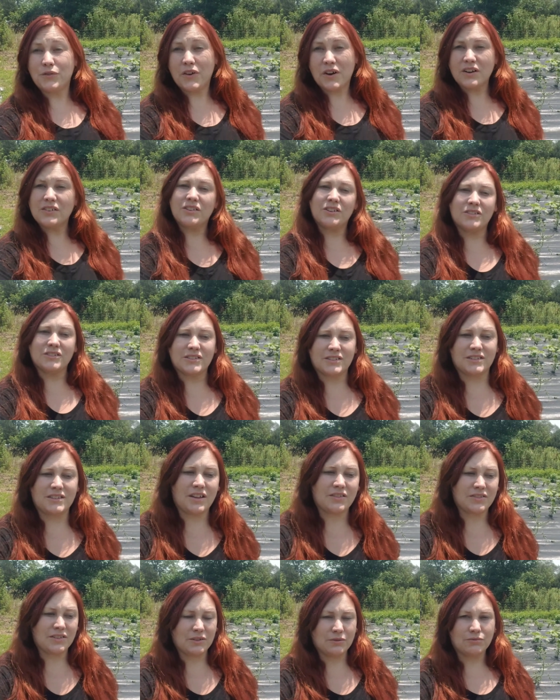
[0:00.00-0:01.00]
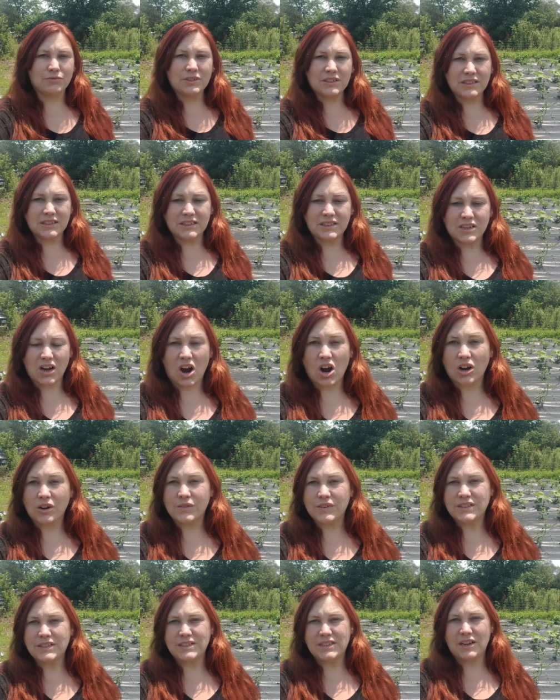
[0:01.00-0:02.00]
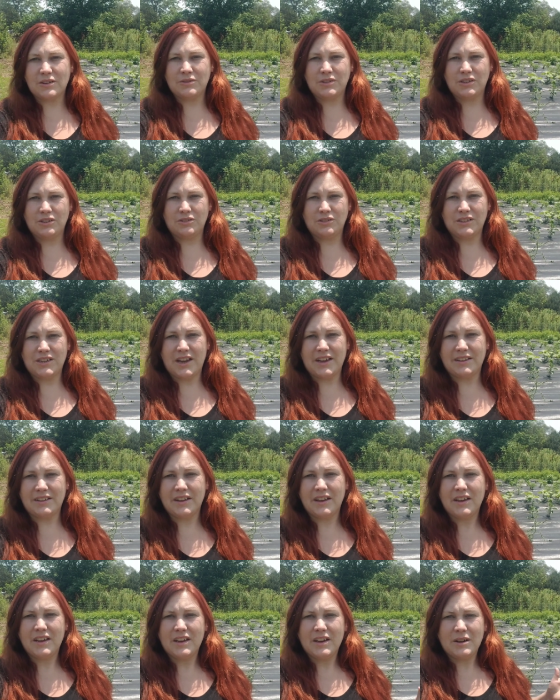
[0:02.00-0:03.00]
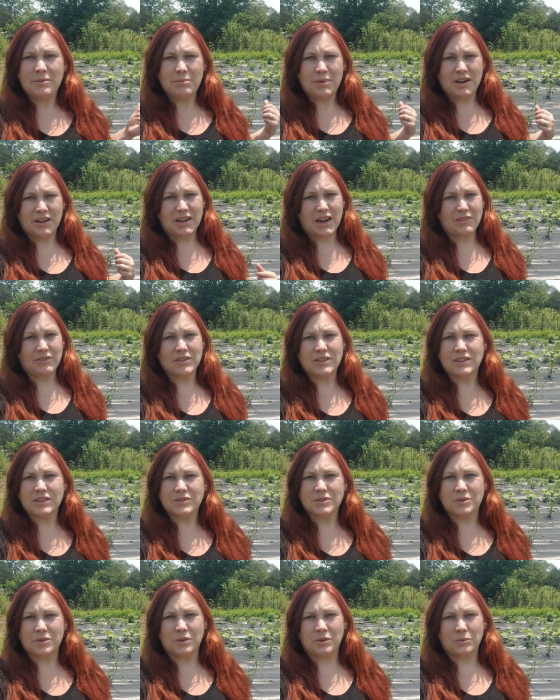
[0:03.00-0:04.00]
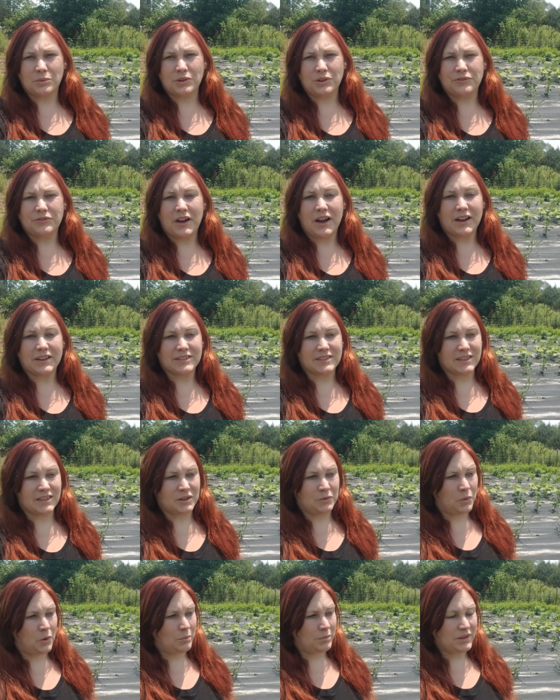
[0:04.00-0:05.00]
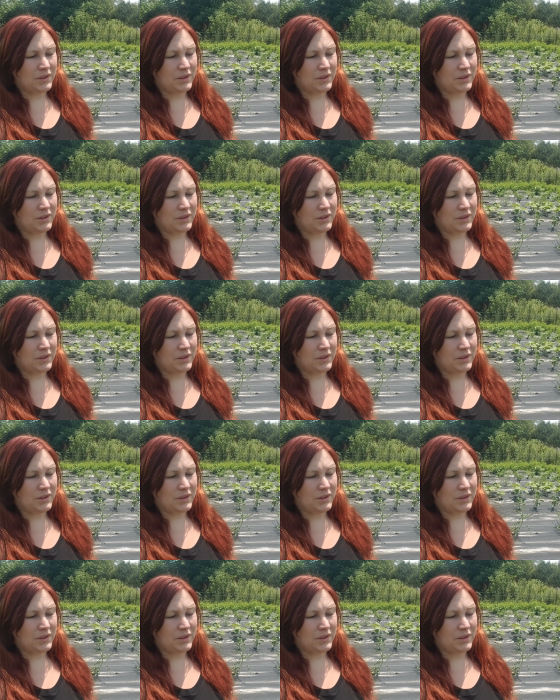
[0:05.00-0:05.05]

far there's nothing really to harvest down here yet, but everything's growing real fast and it won't